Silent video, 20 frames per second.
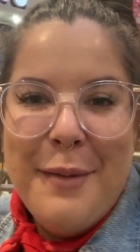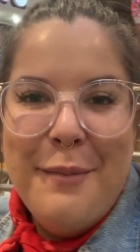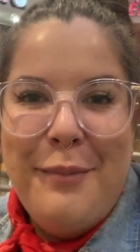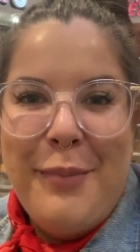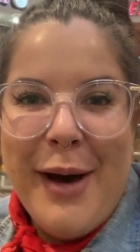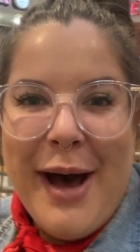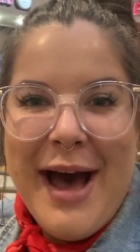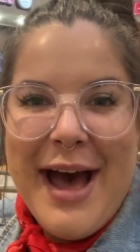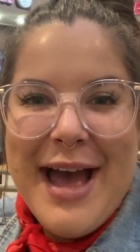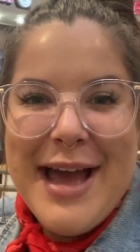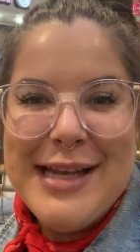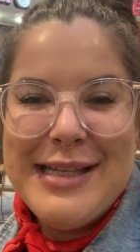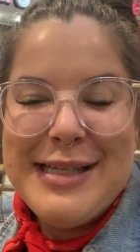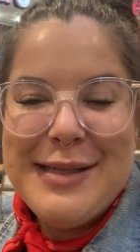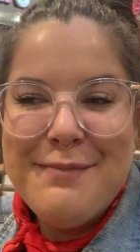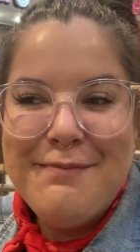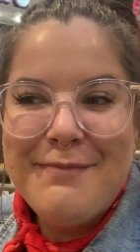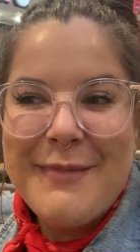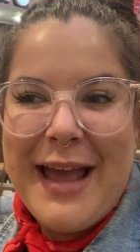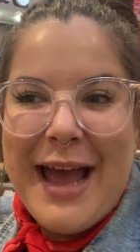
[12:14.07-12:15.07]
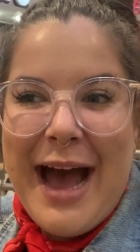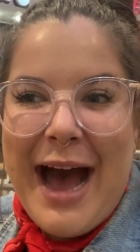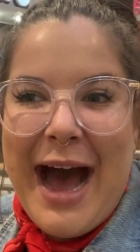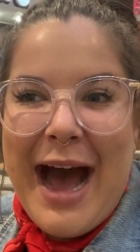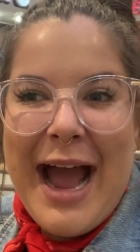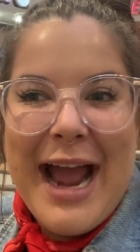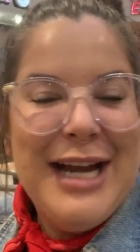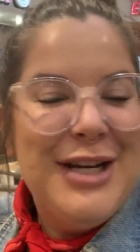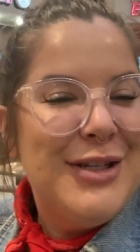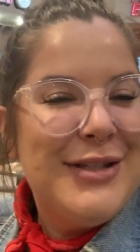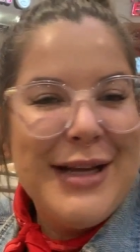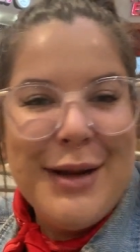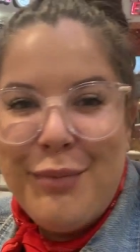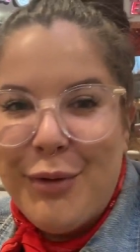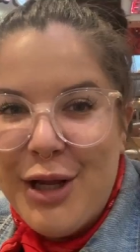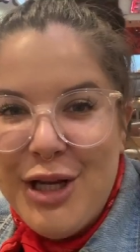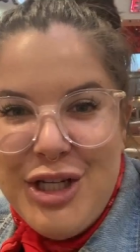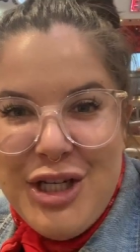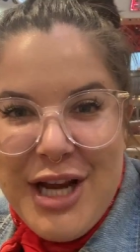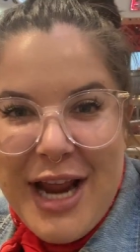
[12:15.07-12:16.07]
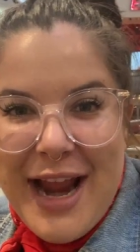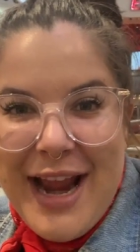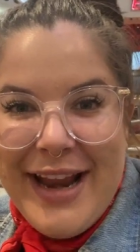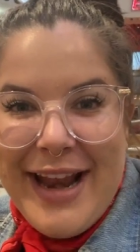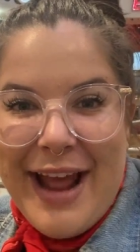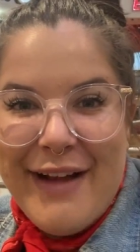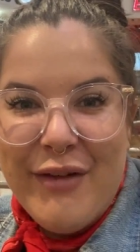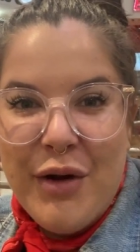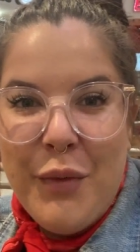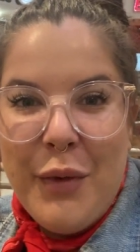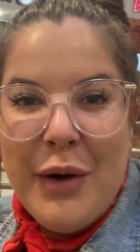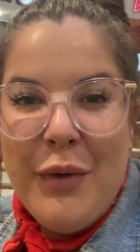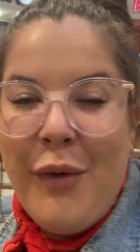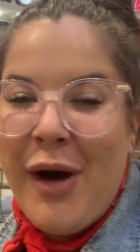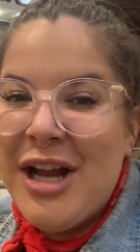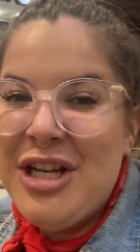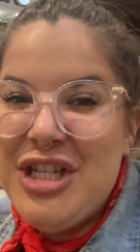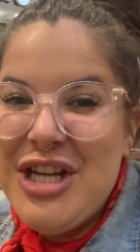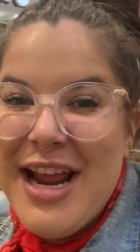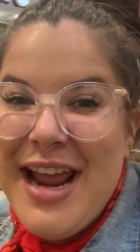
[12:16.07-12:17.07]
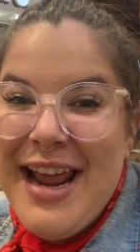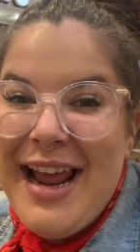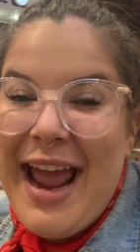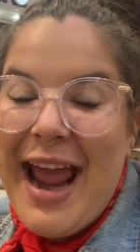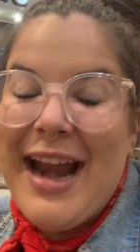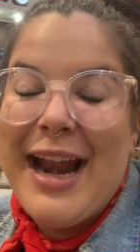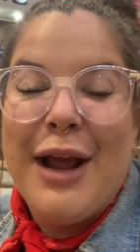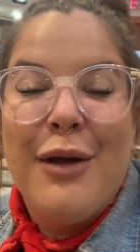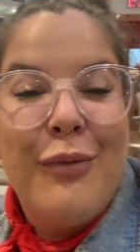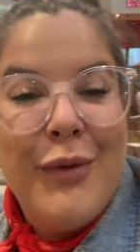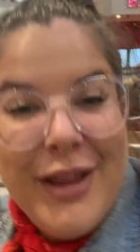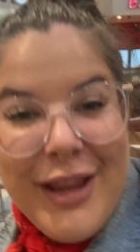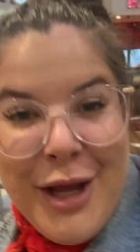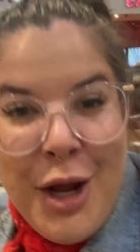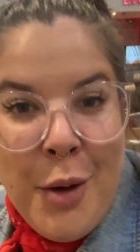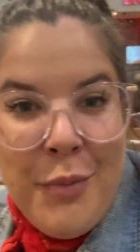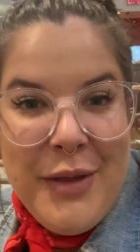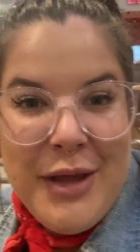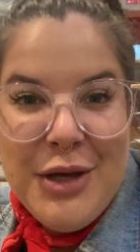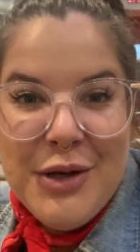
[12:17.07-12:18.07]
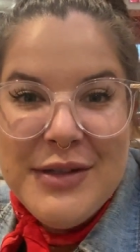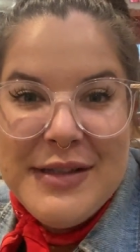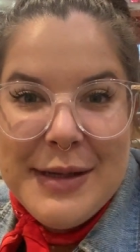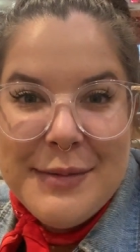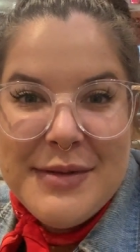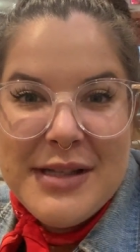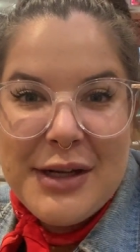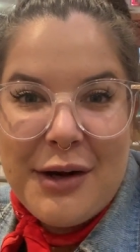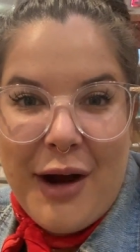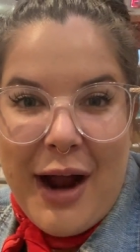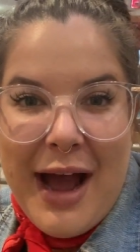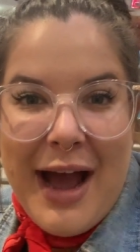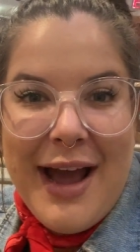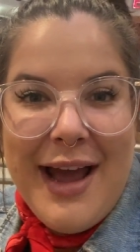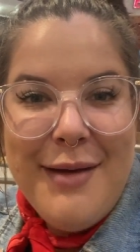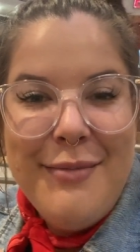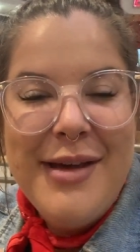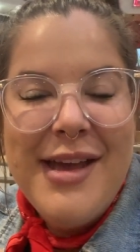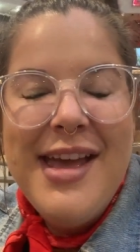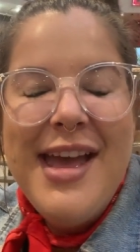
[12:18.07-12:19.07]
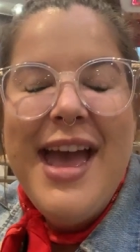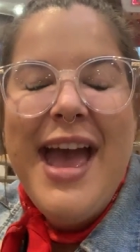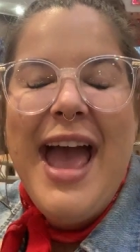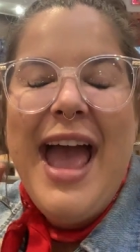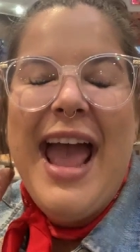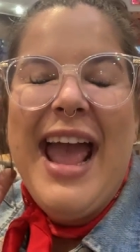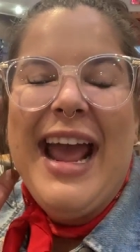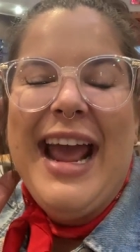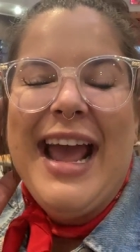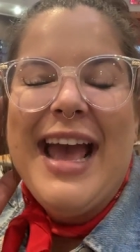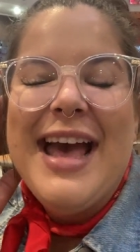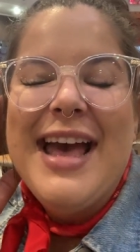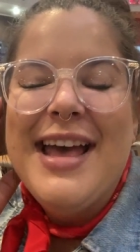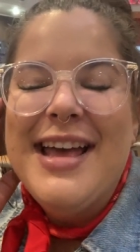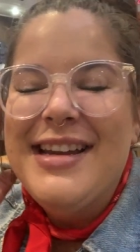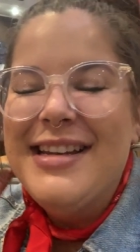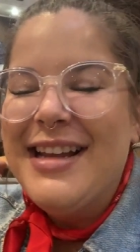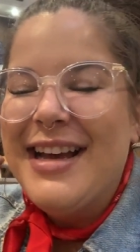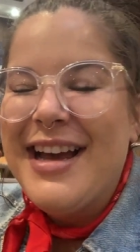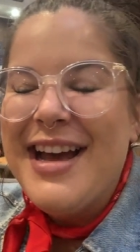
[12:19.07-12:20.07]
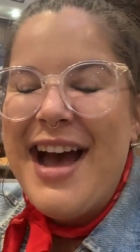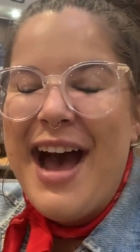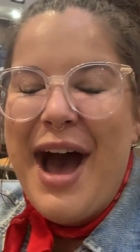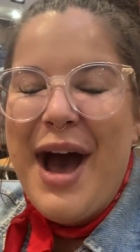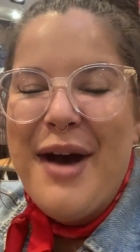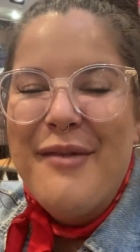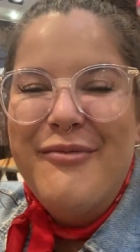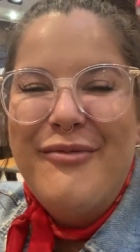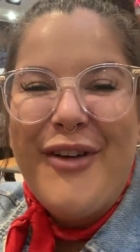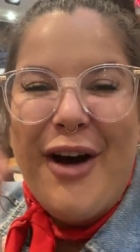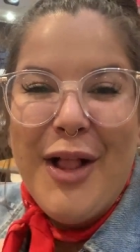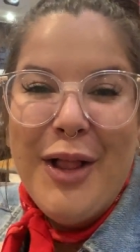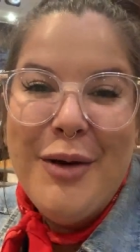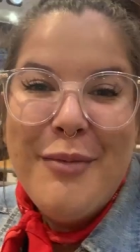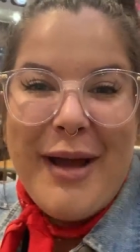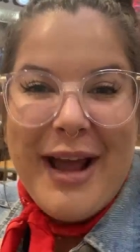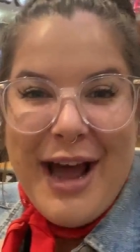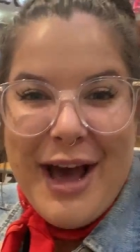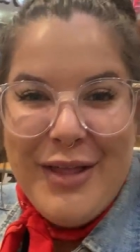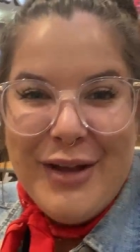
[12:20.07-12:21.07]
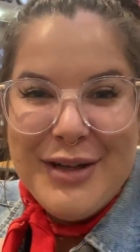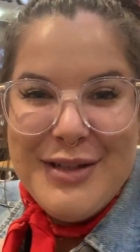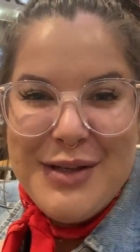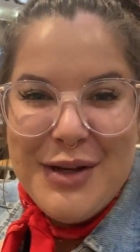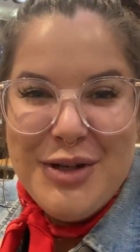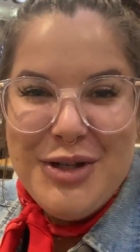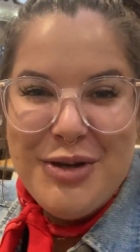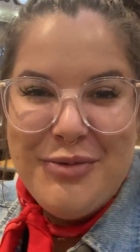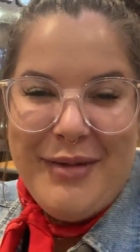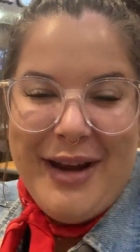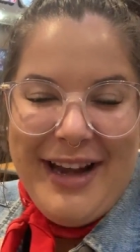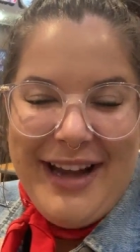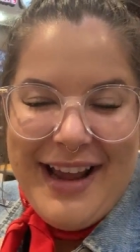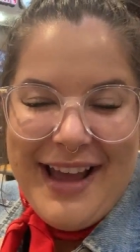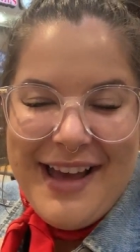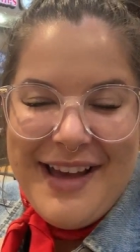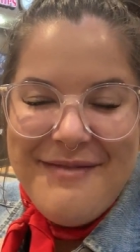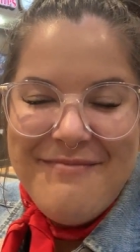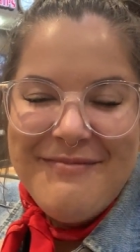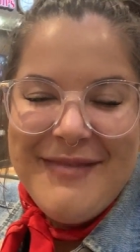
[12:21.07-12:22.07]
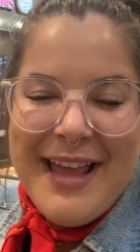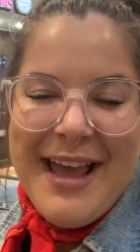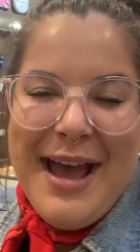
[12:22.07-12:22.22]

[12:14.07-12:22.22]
But I just appreciate everyone watching and I really hope that you'll subscribe and um, follow my other social media.